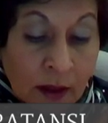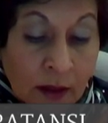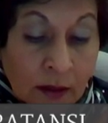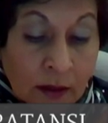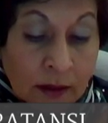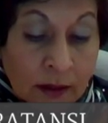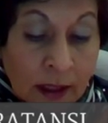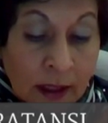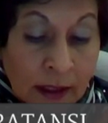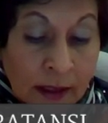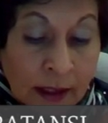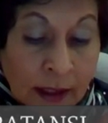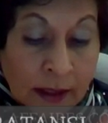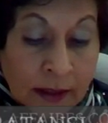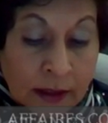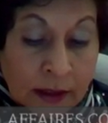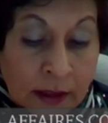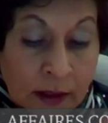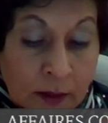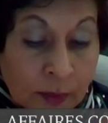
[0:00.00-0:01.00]

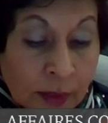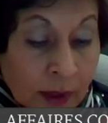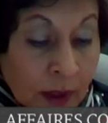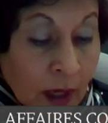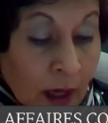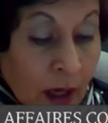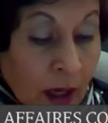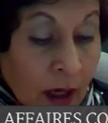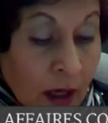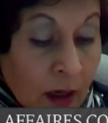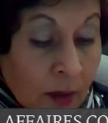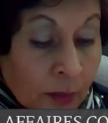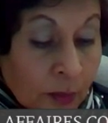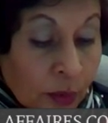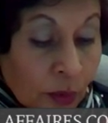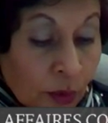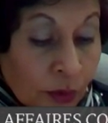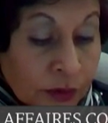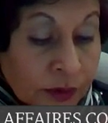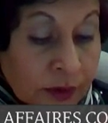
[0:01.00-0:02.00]
concerns
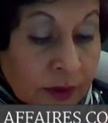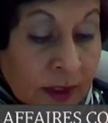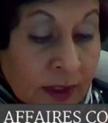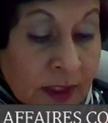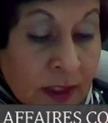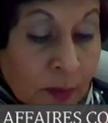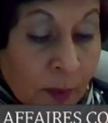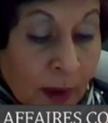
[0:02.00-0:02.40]
the